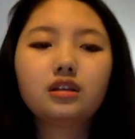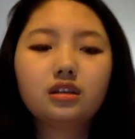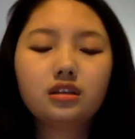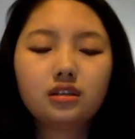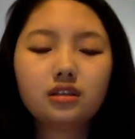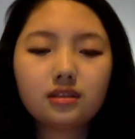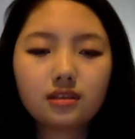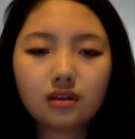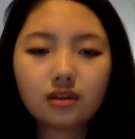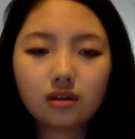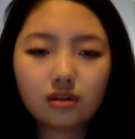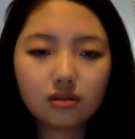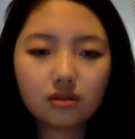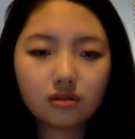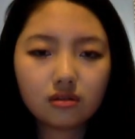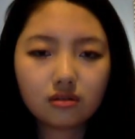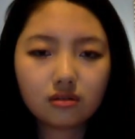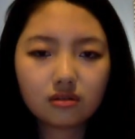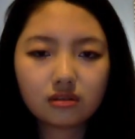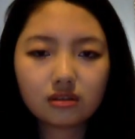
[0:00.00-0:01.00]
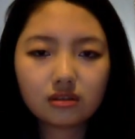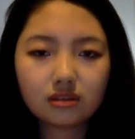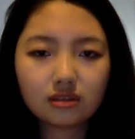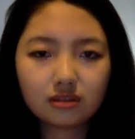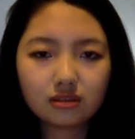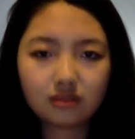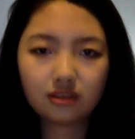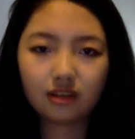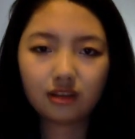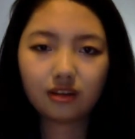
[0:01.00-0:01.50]

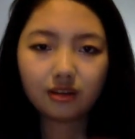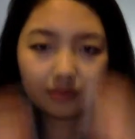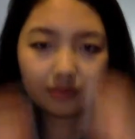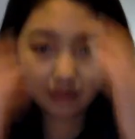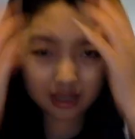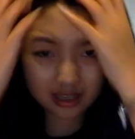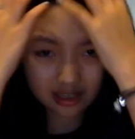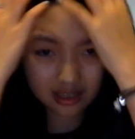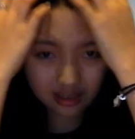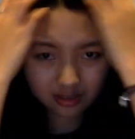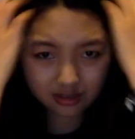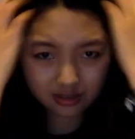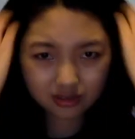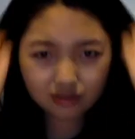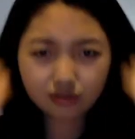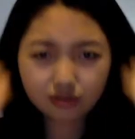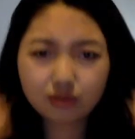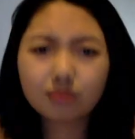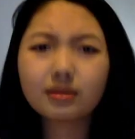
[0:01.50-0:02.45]
Sorry, my hair is so